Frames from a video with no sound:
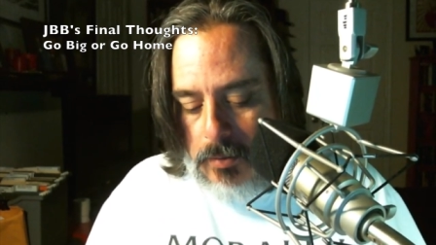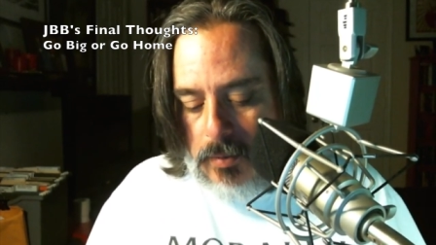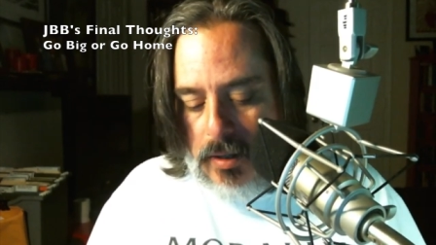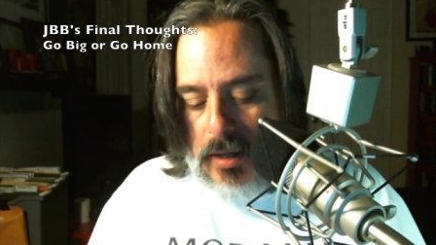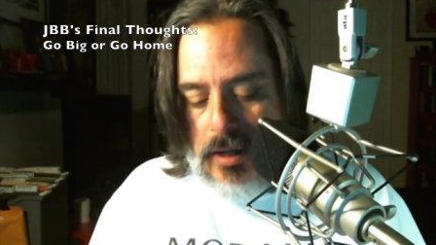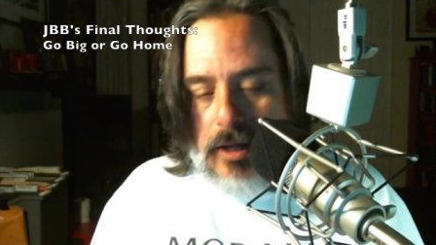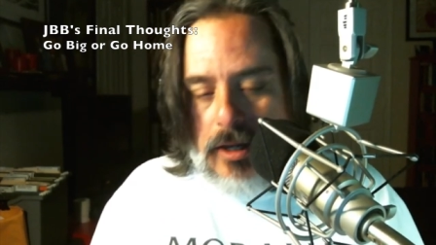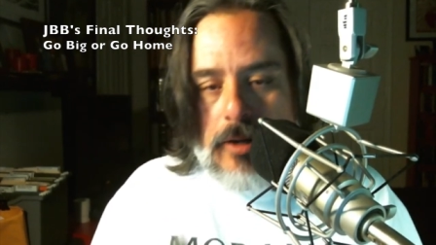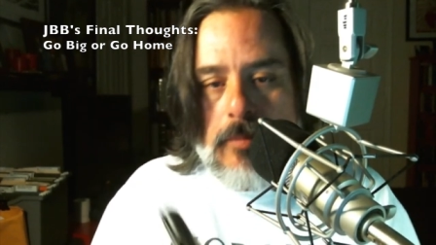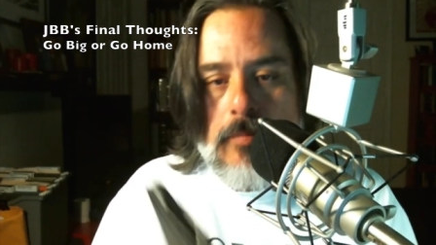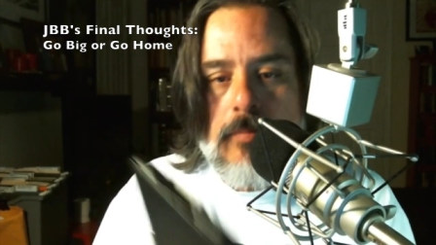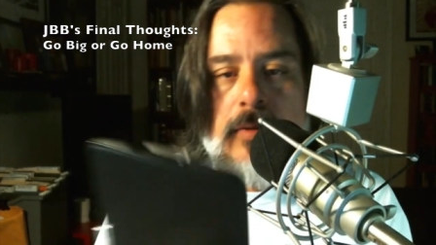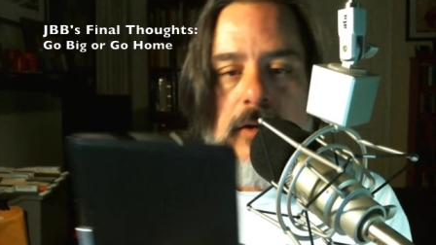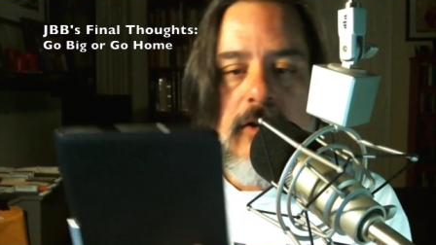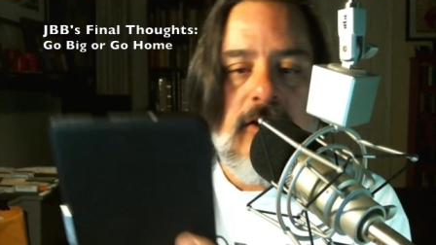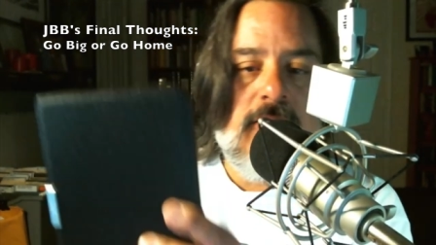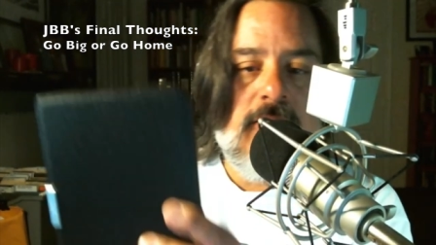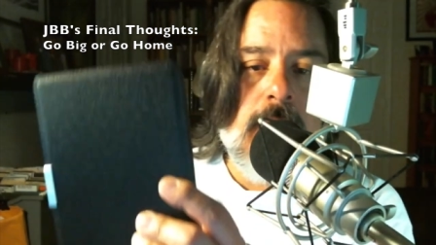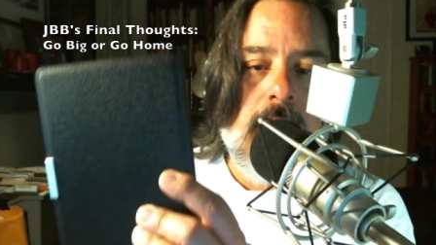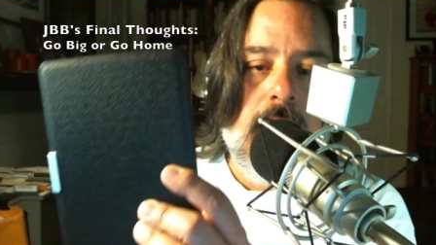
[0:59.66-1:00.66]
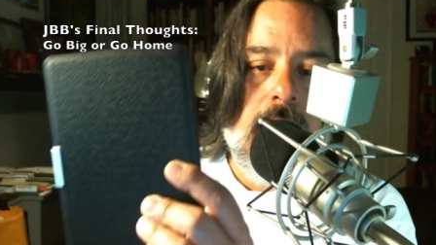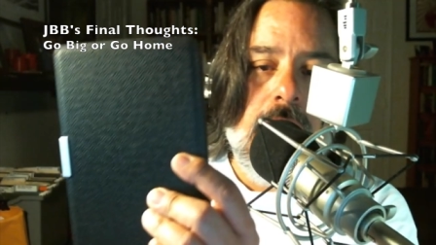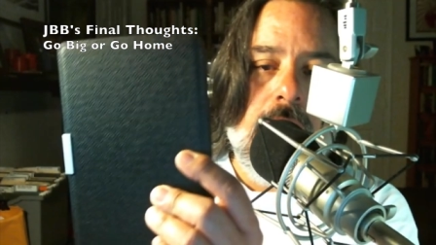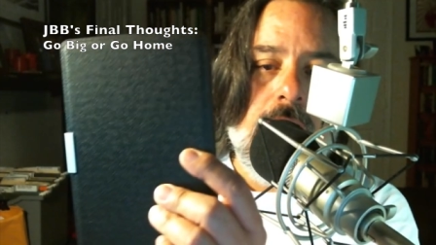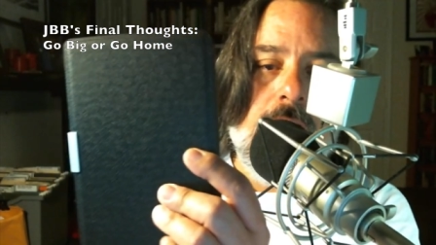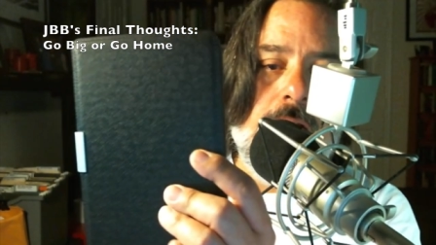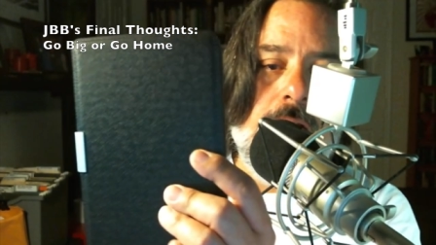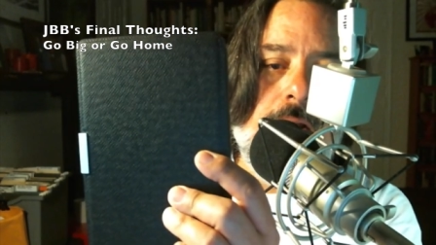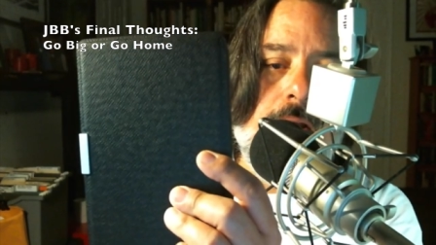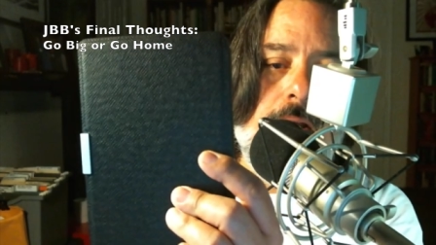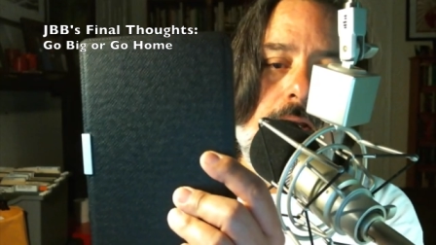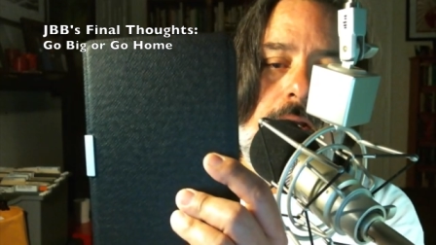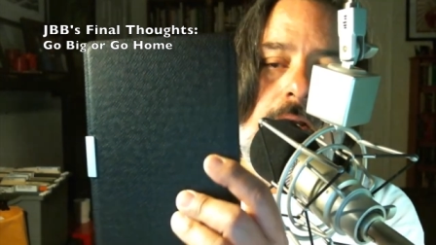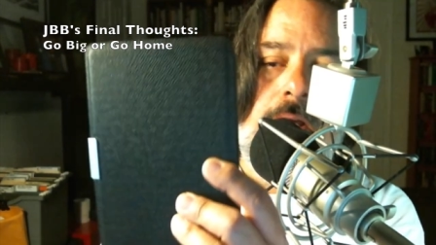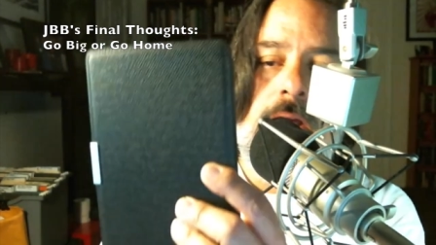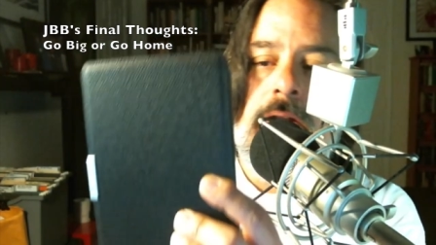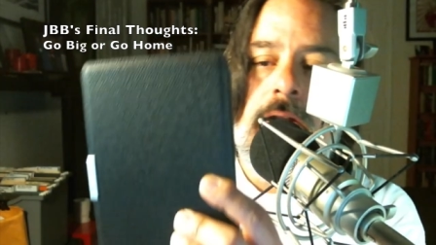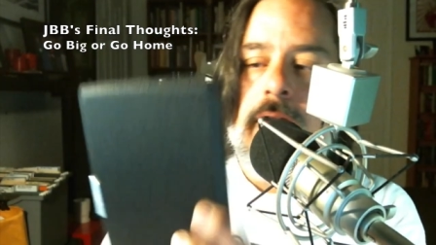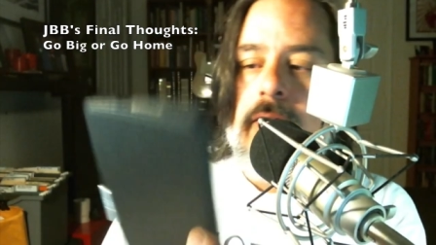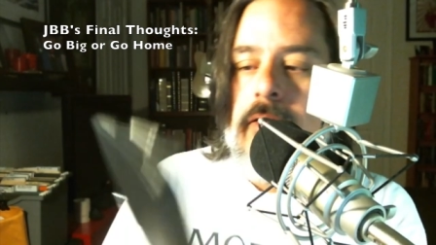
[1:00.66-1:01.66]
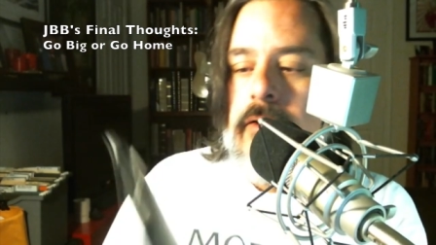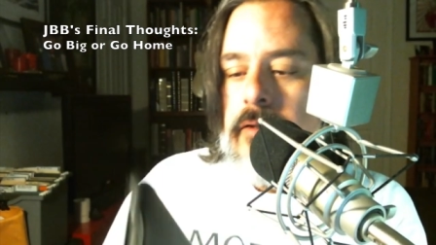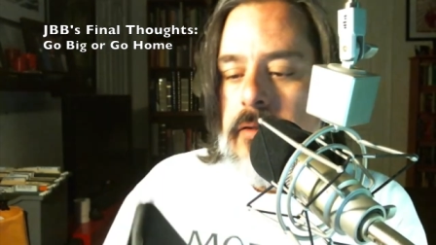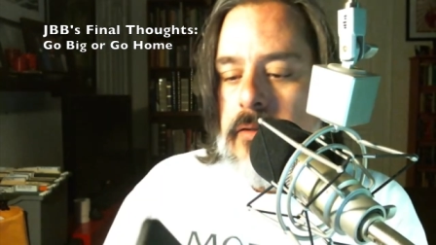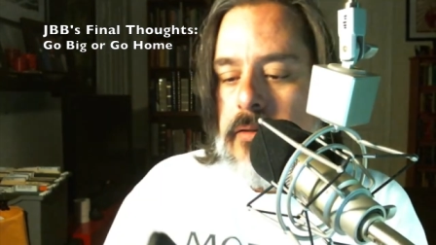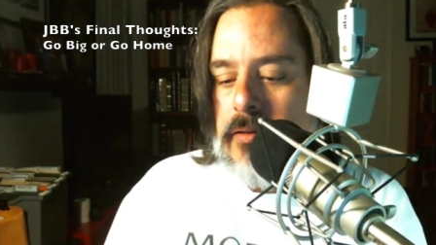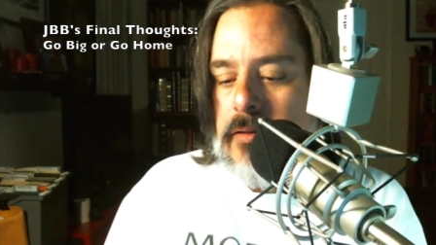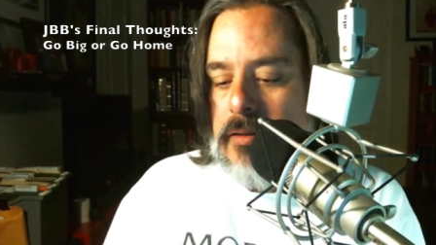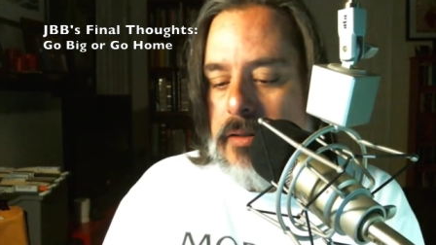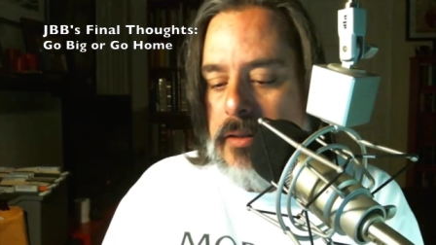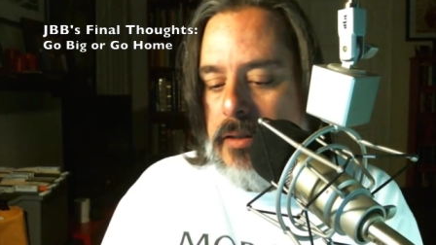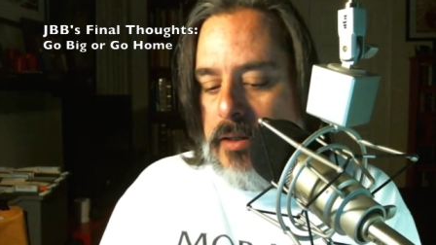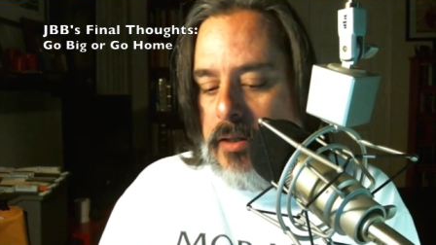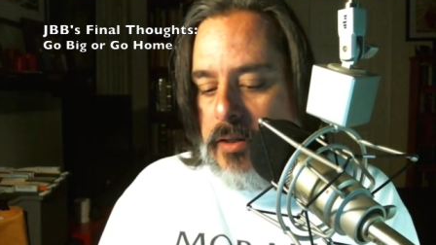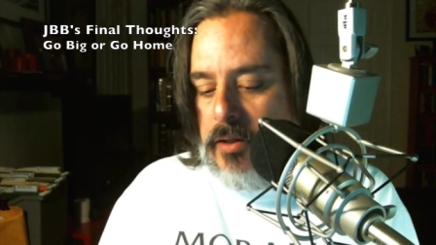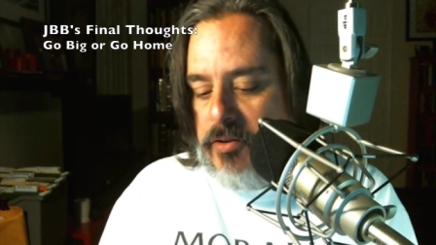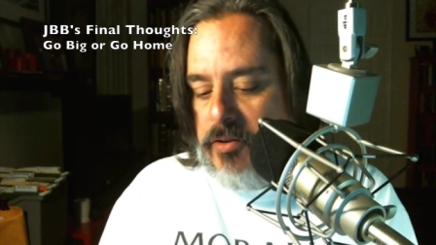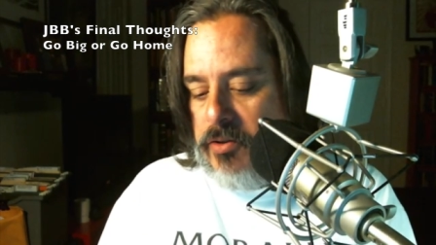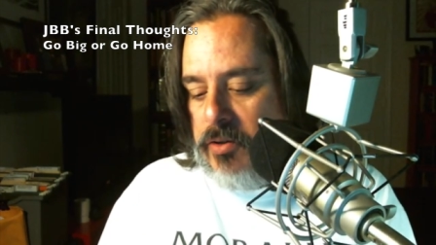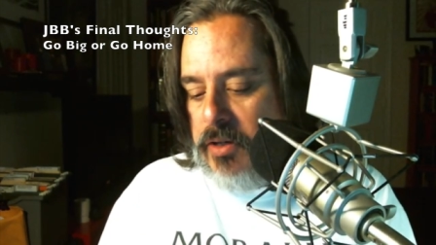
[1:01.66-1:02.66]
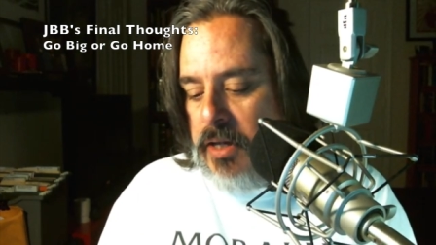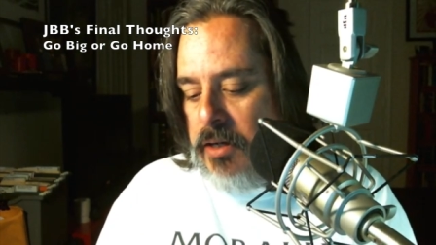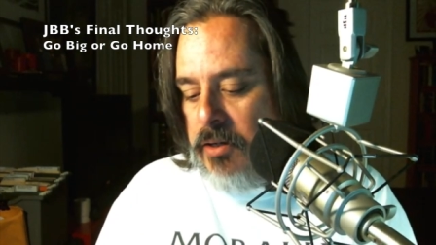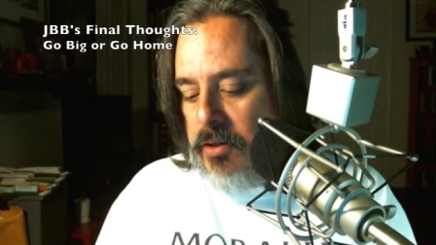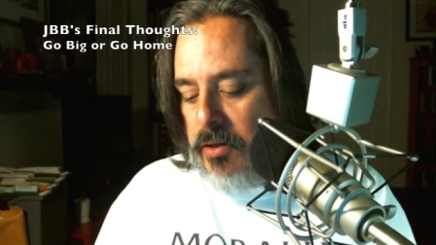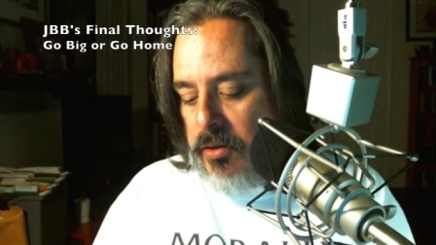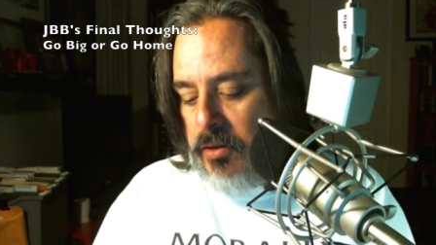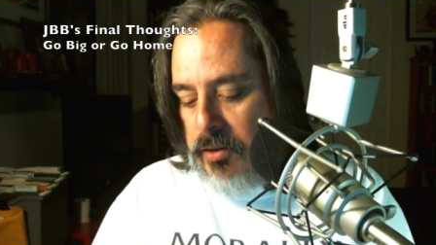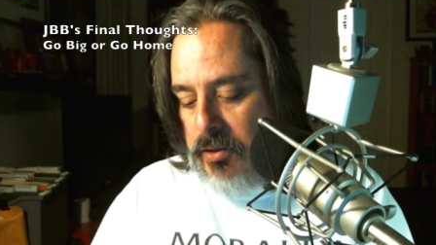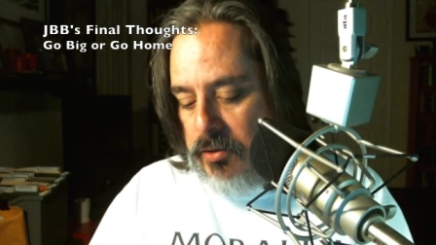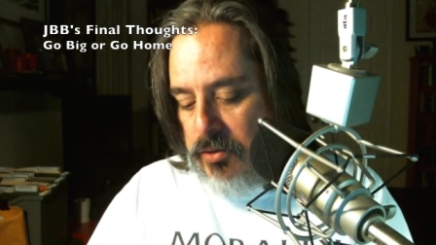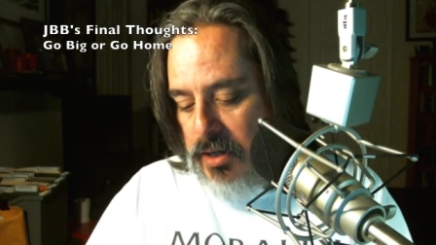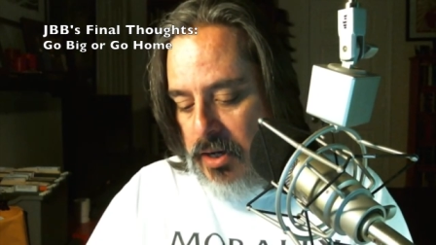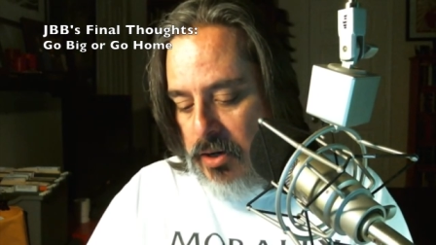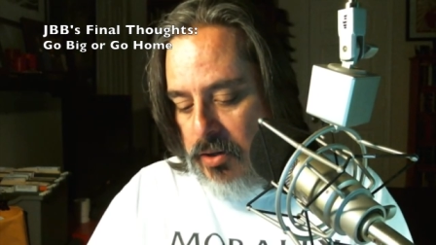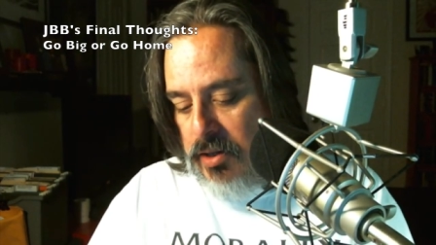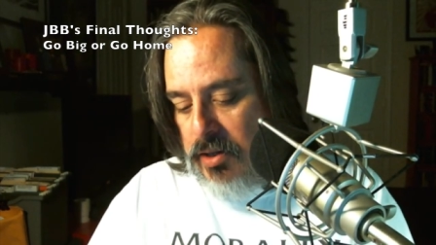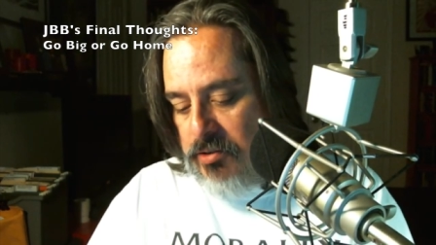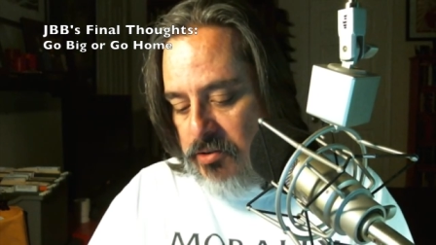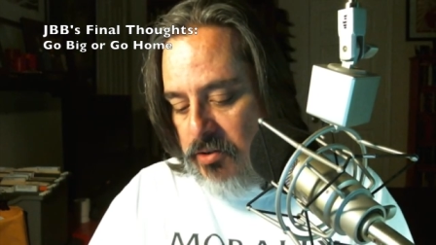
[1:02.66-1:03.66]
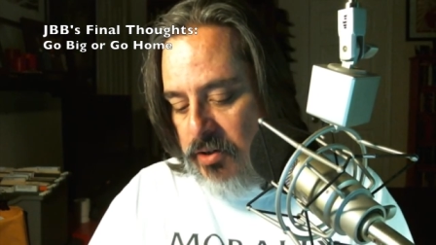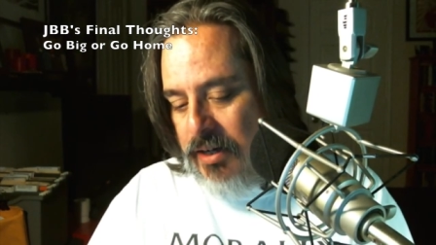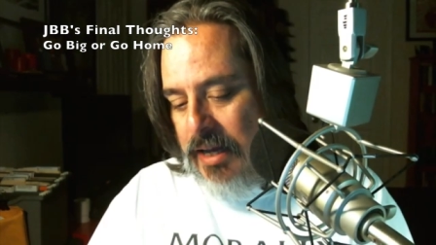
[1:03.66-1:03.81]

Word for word: um, here's my Kindle. So Kindle, and you know, these are in